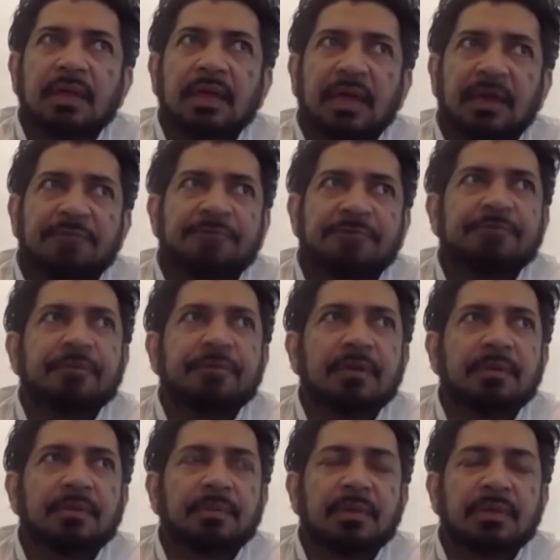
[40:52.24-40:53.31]
if
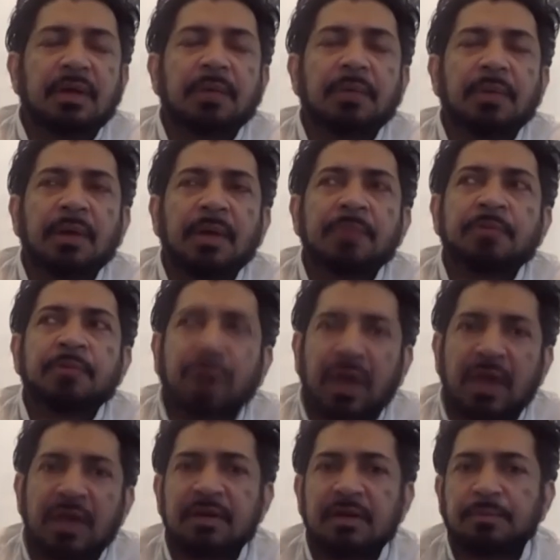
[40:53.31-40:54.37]
a
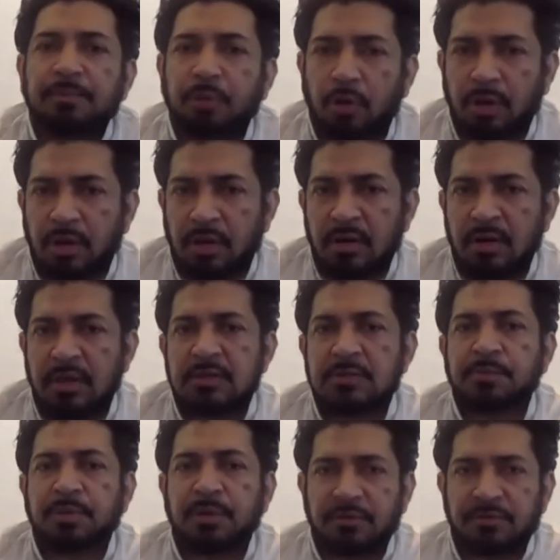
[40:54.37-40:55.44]
private employer is
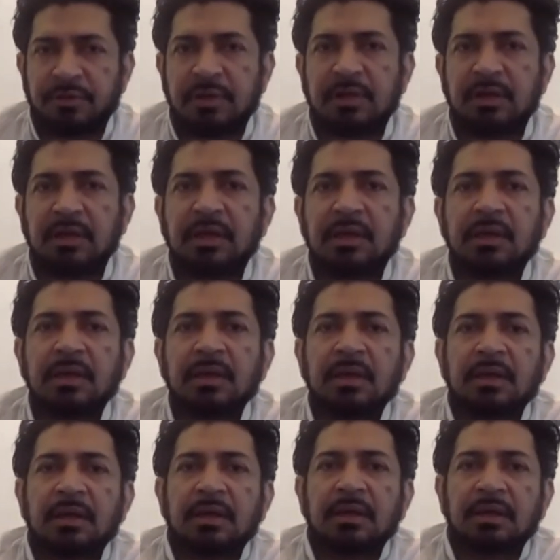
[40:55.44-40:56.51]
perfectly
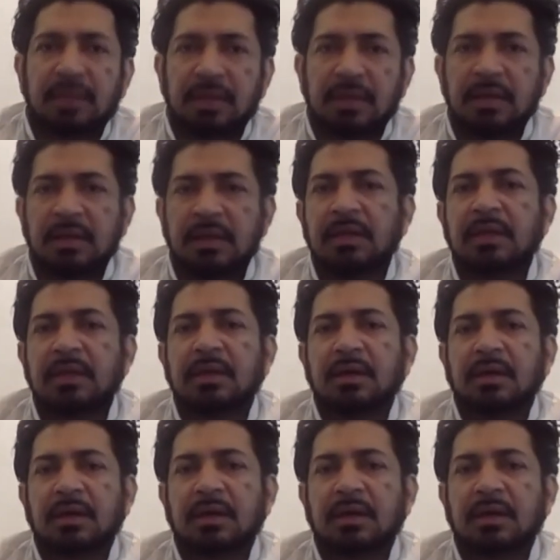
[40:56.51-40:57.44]
legally